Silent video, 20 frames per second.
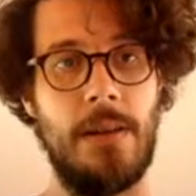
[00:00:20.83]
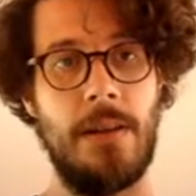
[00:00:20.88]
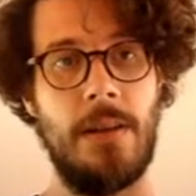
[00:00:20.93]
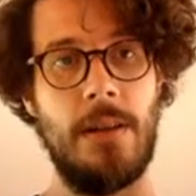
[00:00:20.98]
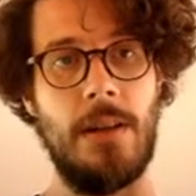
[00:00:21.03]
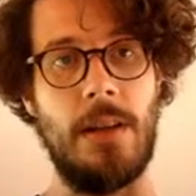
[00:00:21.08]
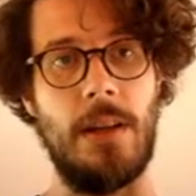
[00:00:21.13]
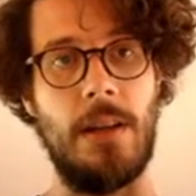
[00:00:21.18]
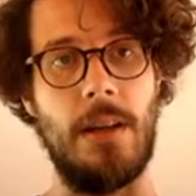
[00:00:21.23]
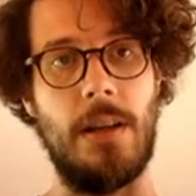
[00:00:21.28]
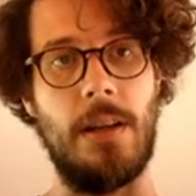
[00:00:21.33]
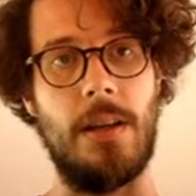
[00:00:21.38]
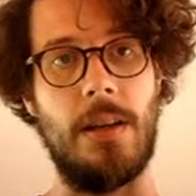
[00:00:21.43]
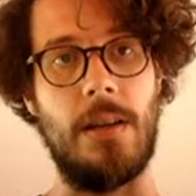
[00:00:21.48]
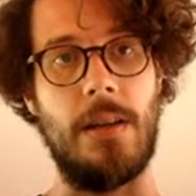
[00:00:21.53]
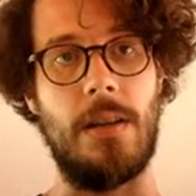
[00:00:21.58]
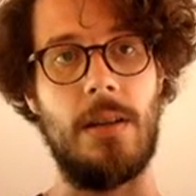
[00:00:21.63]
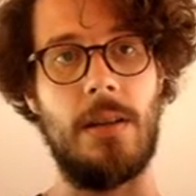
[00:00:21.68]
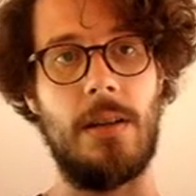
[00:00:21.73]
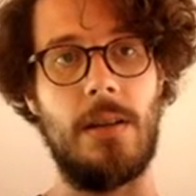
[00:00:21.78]
To
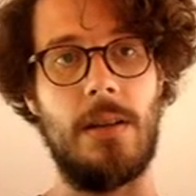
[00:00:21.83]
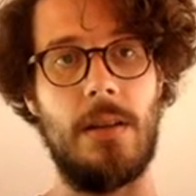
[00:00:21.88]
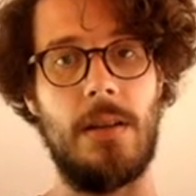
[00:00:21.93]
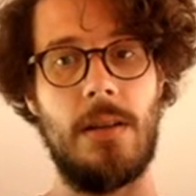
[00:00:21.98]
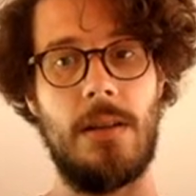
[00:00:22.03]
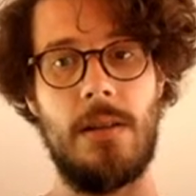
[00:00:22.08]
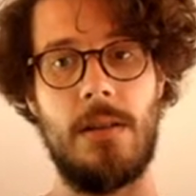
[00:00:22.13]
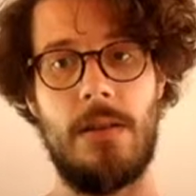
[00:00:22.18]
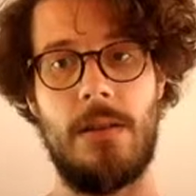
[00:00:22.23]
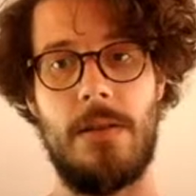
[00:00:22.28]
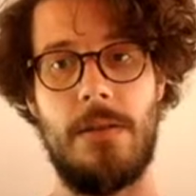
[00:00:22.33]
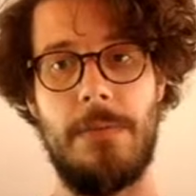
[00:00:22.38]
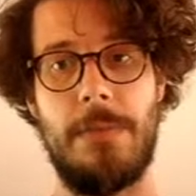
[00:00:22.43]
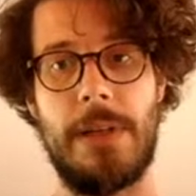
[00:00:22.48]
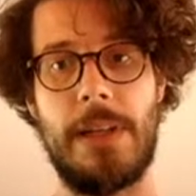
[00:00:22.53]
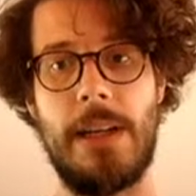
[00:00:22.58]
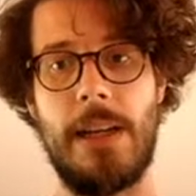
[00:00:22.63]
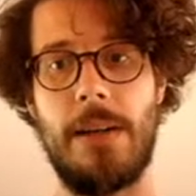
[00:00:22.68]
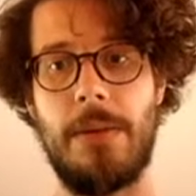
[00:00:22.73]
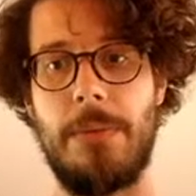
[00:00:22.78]

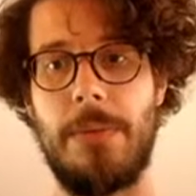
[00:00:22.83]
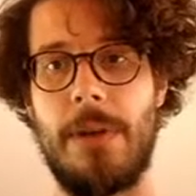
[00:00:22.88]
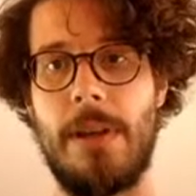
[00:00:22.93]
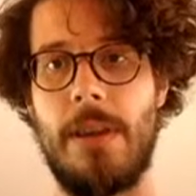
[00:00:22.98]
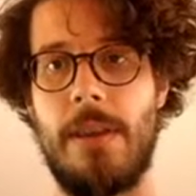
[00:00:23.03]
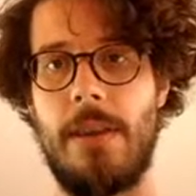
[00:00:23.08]
begin with,